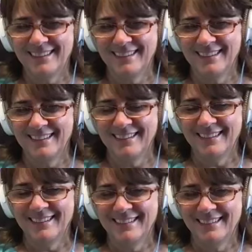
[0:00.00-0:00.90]
Thank
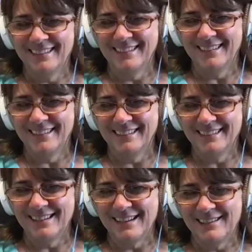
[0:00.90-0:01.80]
God for that.
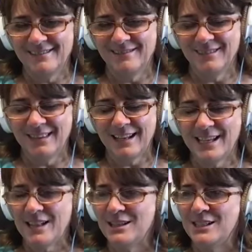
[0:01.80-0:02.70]
Well, hmm. that's
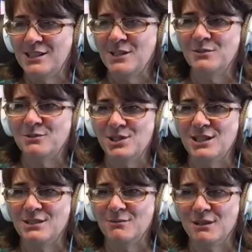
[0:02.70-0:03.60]
Alice Stone.
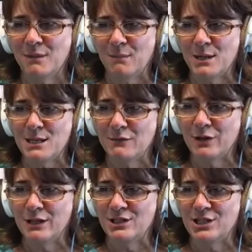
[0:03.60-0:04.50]
She's one of my best
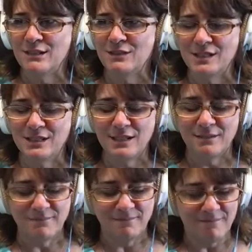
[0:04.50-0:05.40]
friends. She lives in
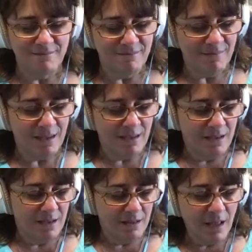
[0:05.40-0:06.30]
um,
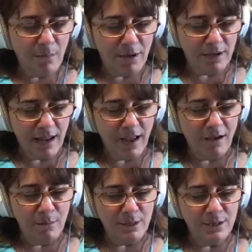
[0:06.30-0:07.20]
Lubbock
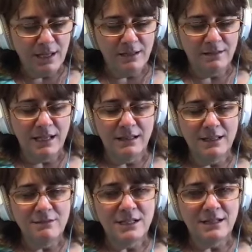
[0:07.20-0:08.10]
now, but they they
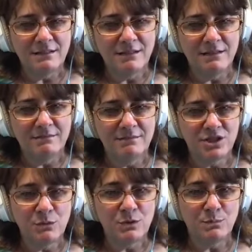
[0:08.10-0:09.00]
lived in.
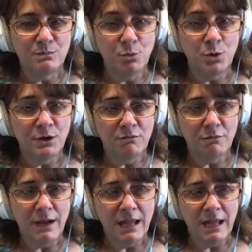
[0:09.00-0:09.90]
She was born and
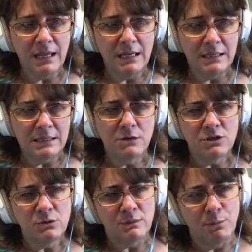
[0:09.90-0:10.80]
raised. No,
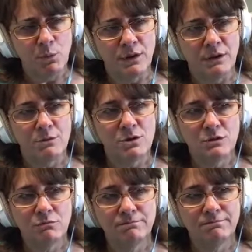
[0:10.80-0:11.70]
she wasn't born there, but
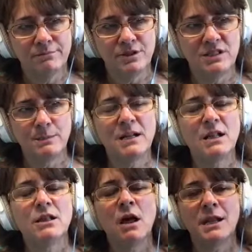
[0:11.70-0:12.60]
she's she spent a
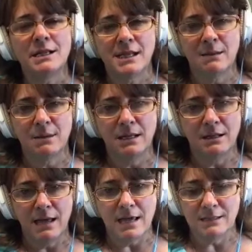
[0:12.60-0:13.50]
lot of time in
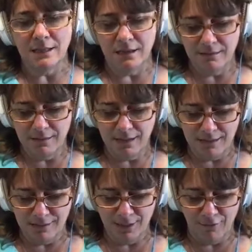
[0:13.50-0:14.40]
Alaska,
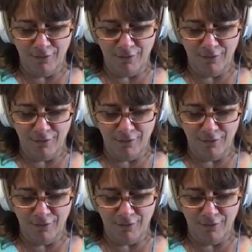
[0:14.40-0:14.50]
and so